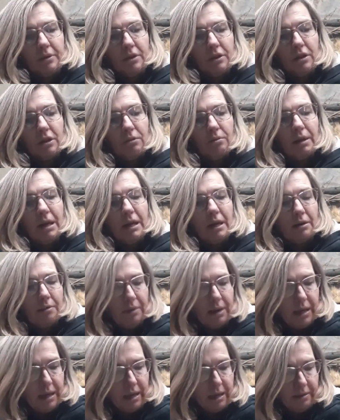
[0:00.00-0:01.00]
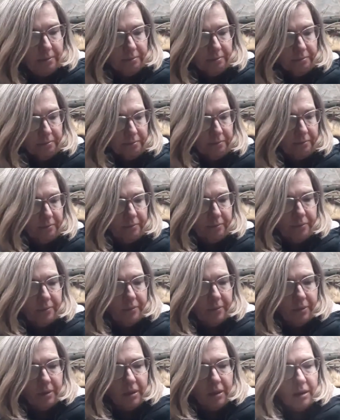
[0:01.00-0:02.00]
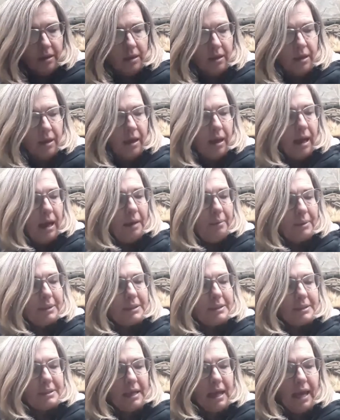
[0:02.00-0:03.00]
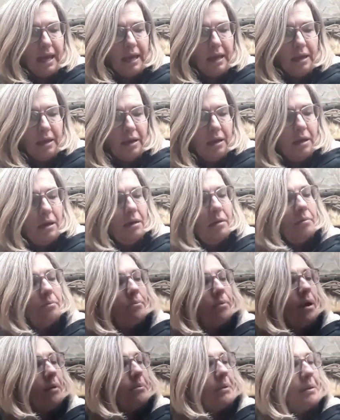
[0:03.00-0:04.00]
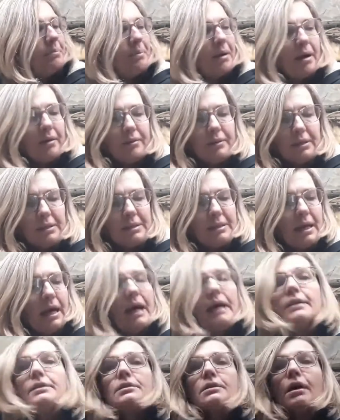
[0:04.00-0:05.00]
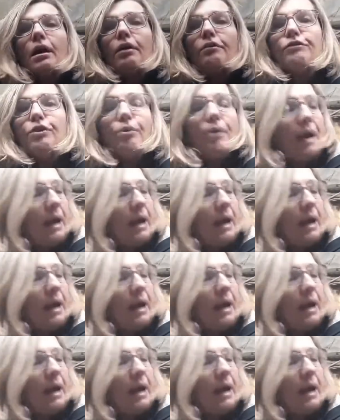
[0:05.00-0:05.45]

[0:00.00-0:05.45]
the greenery, I would say probably about the size of your